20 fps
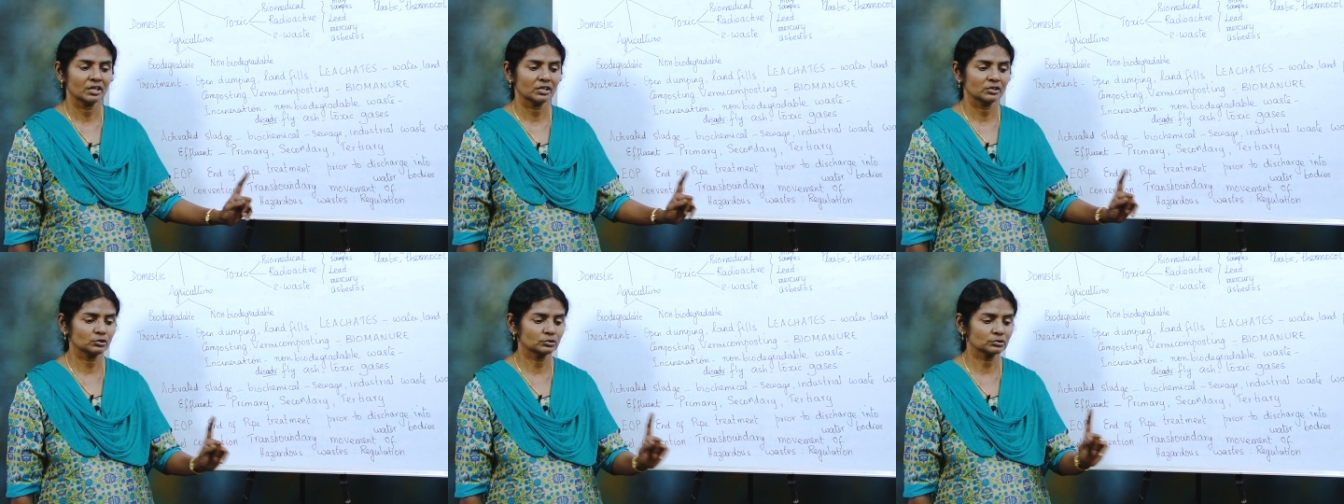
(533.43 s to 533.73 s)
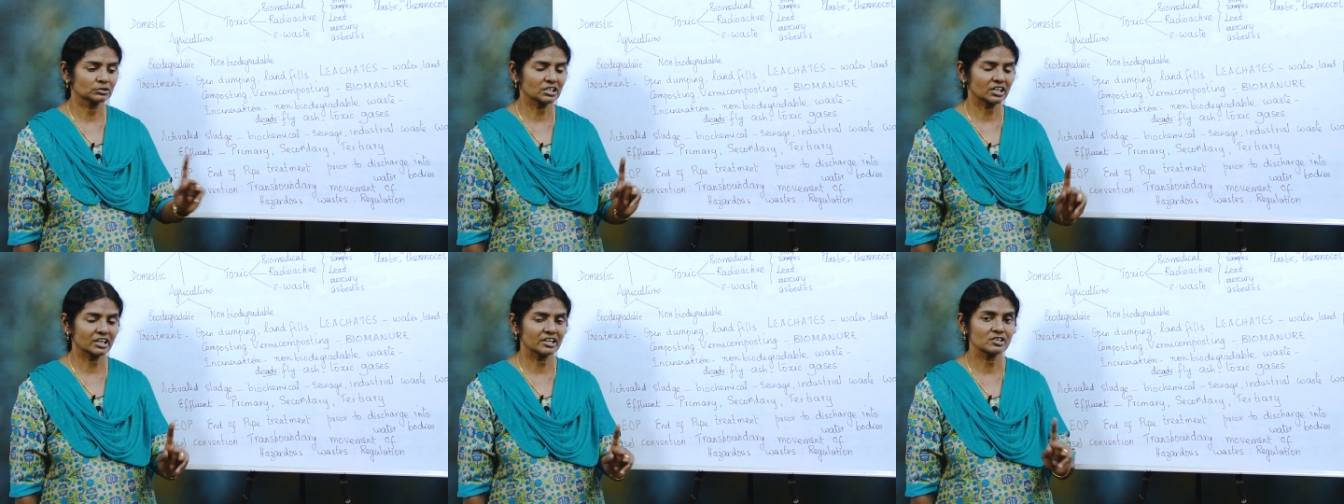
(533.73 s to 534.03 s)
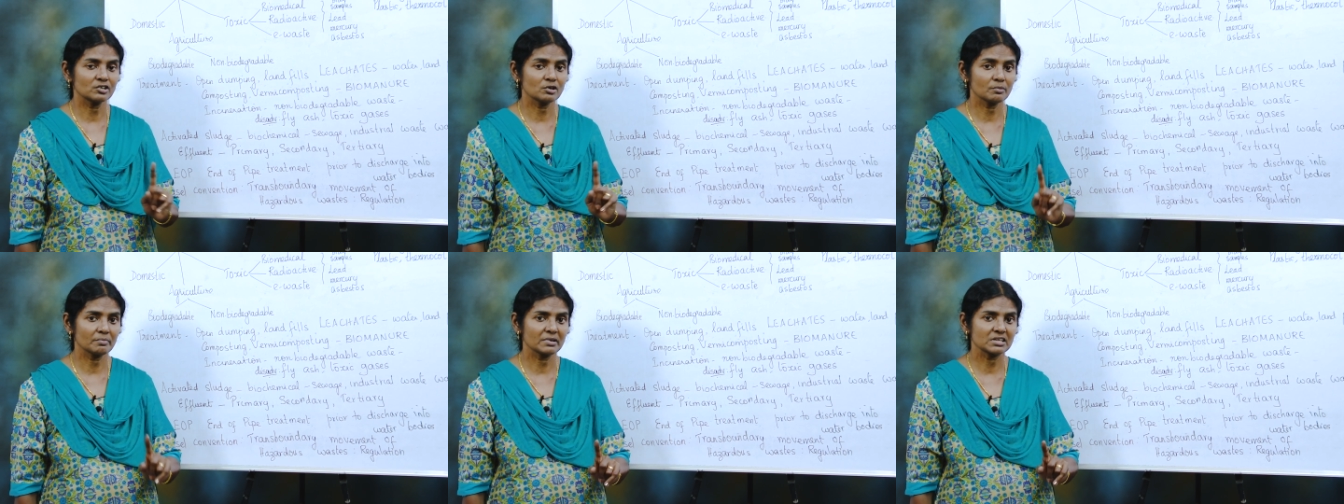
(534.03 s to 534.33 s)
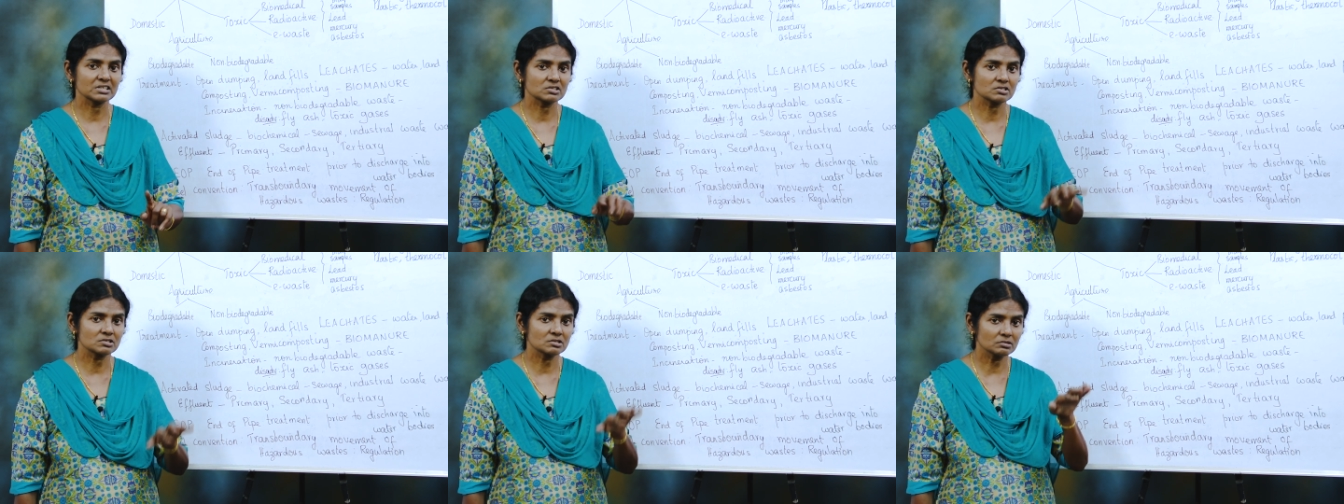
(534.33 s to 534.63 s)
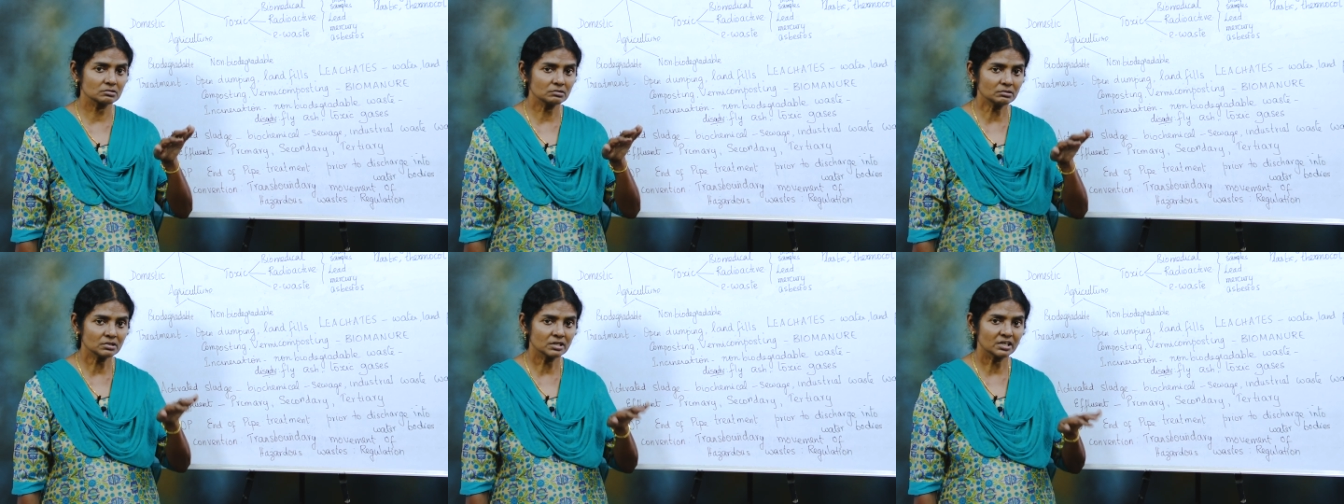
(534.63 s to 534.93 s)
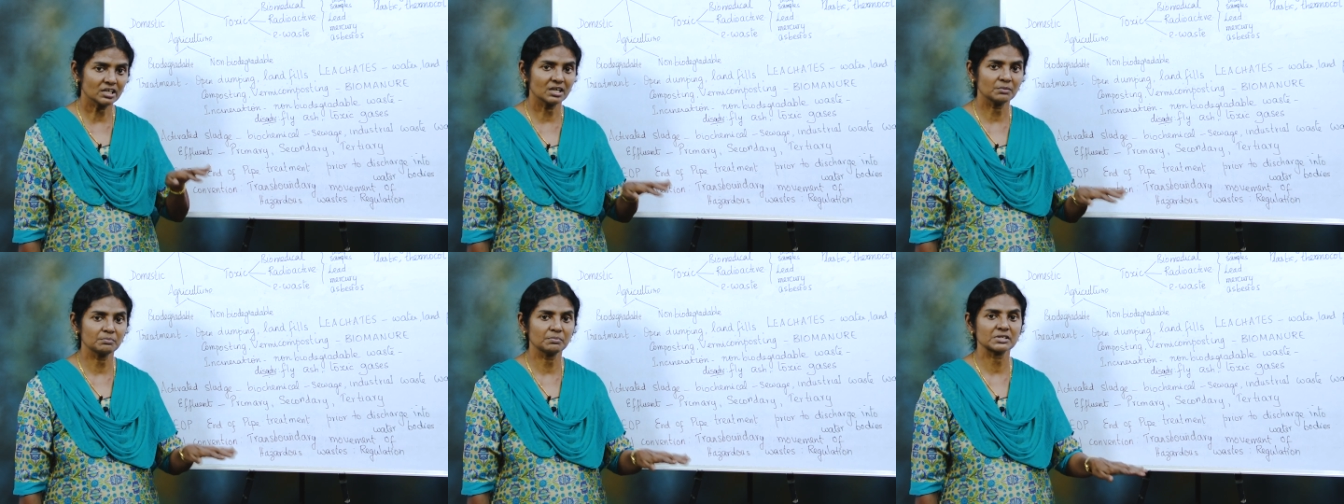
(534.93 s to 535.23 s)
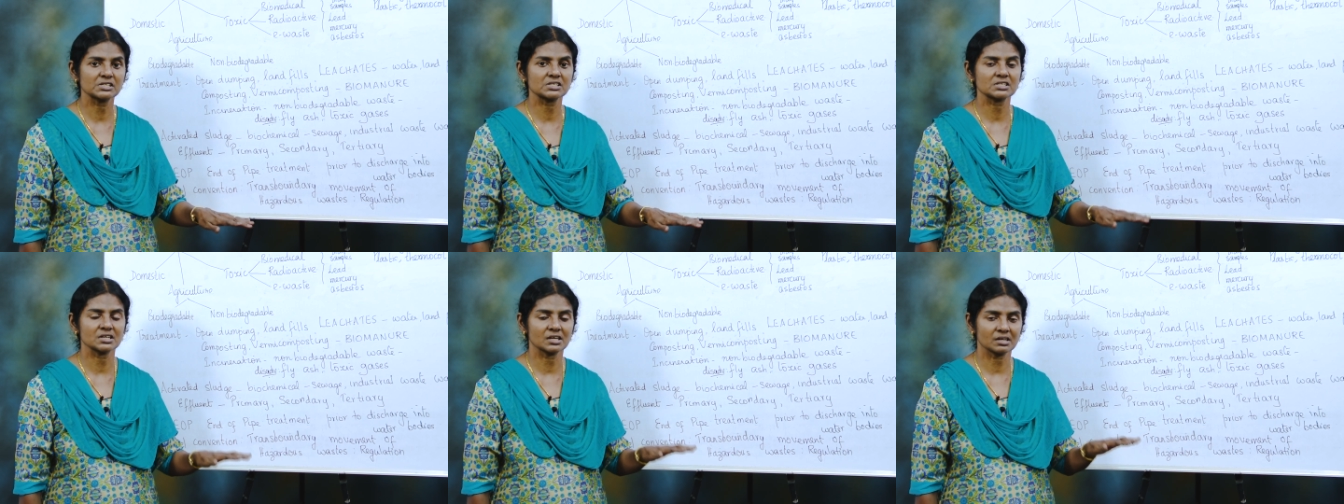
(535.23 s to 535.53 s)
you try your best to keep
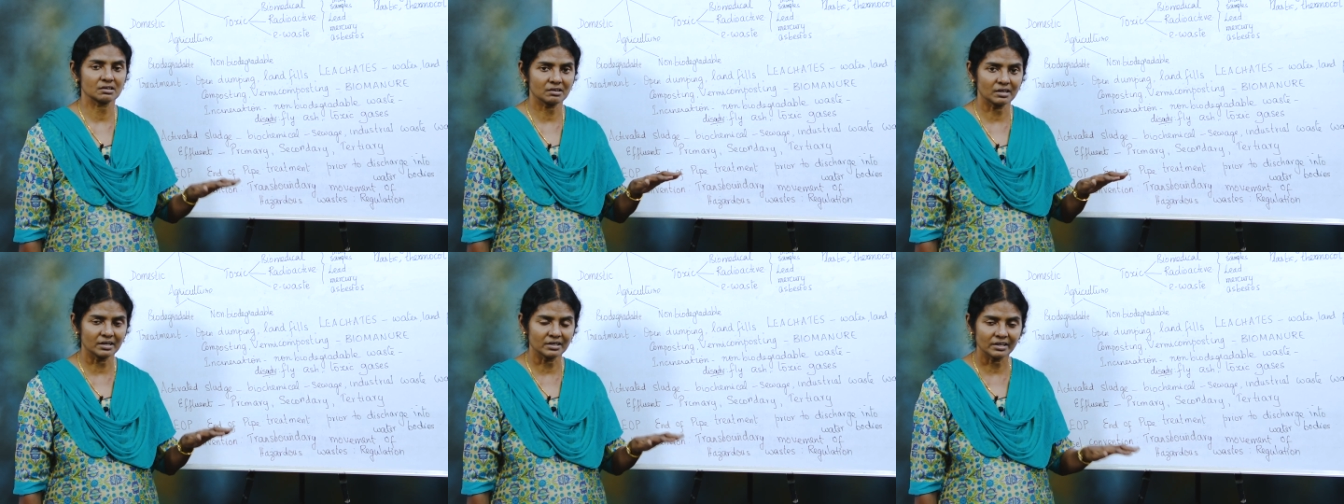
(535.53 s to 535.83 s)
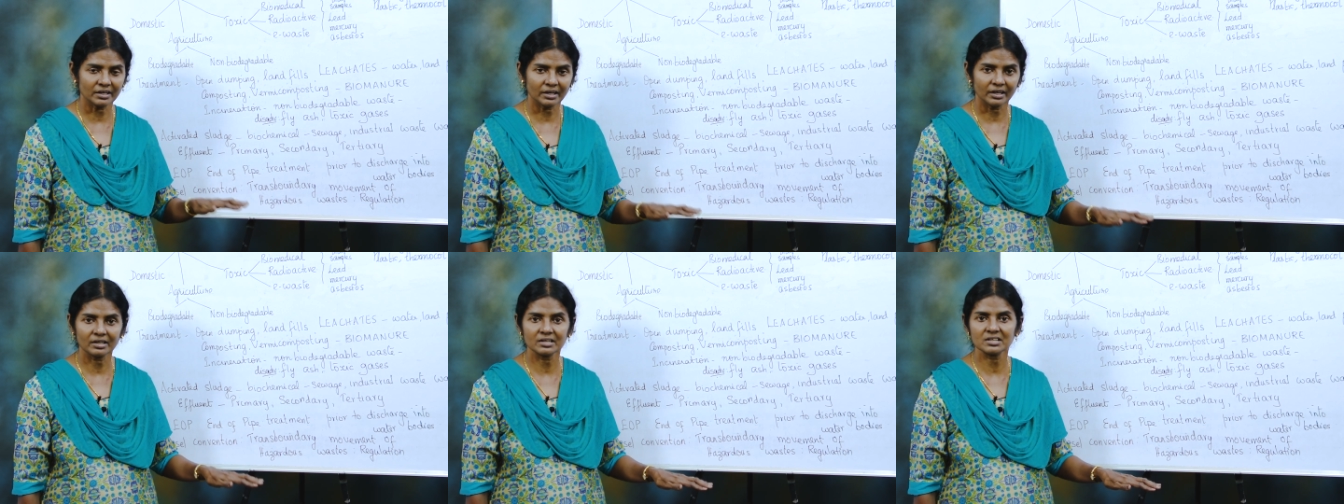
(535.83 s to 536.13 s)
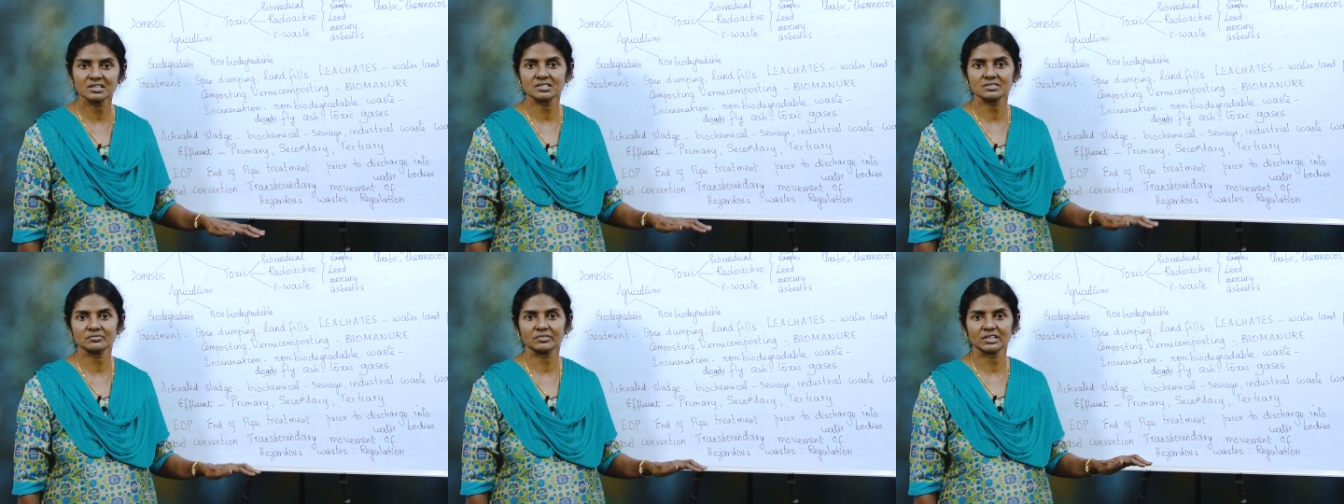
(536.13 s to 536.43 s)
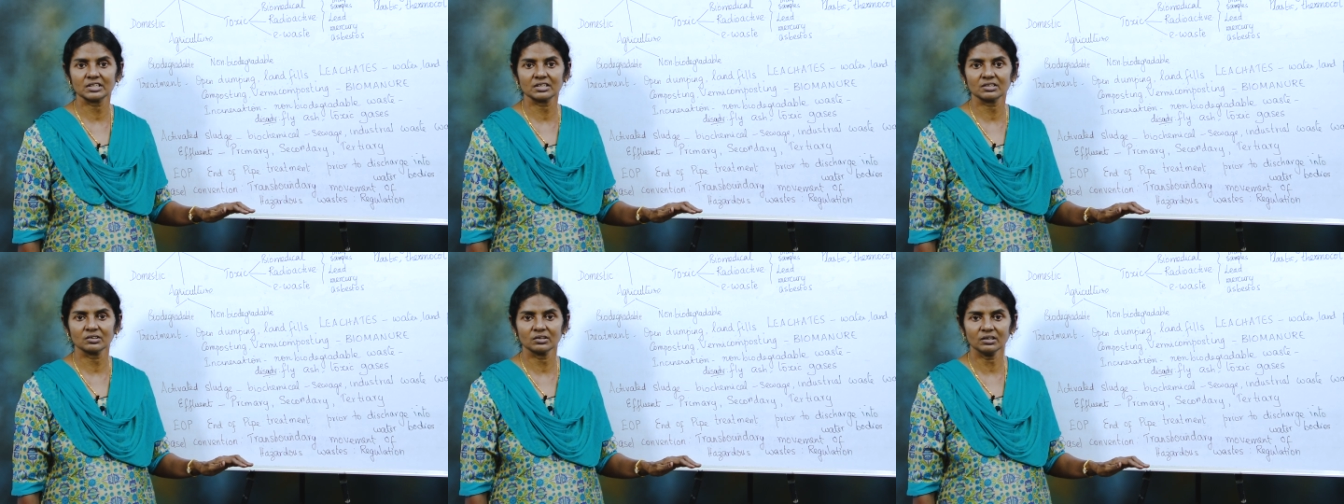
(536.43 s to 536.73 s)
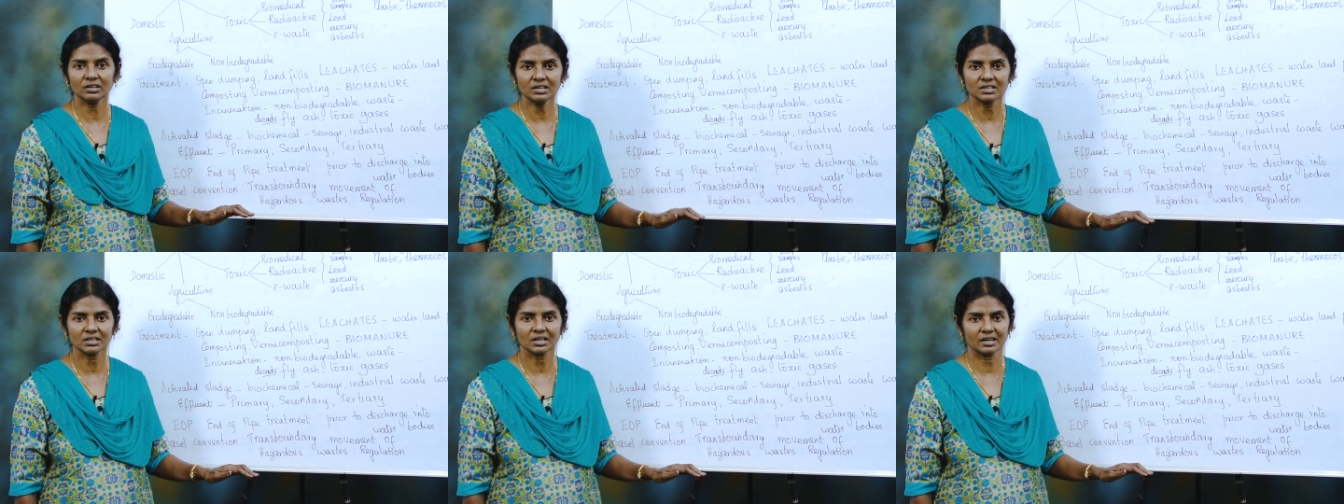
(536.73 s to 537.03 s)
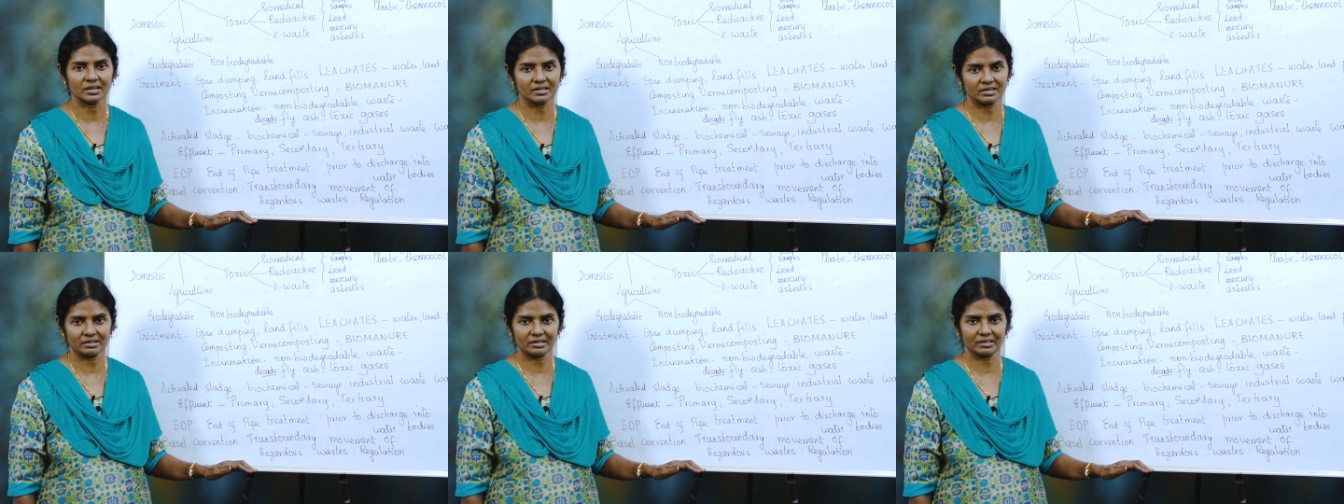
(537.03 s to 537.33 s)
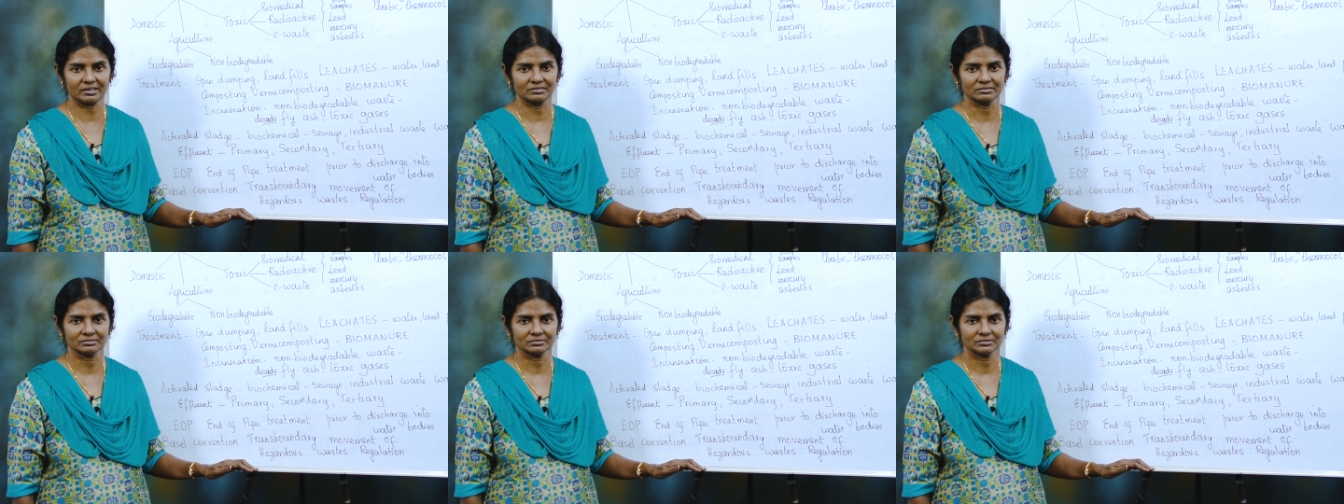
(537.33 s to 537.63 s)
it or contain it within your country.